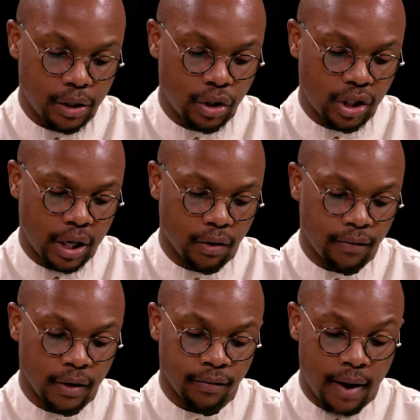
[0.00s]
Chair of
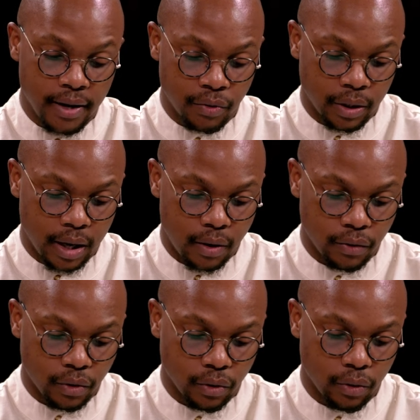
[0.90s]
the Advisory
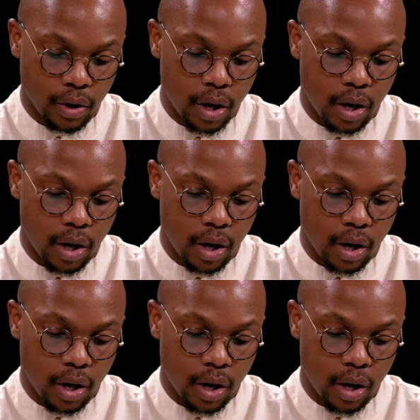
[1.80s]
Council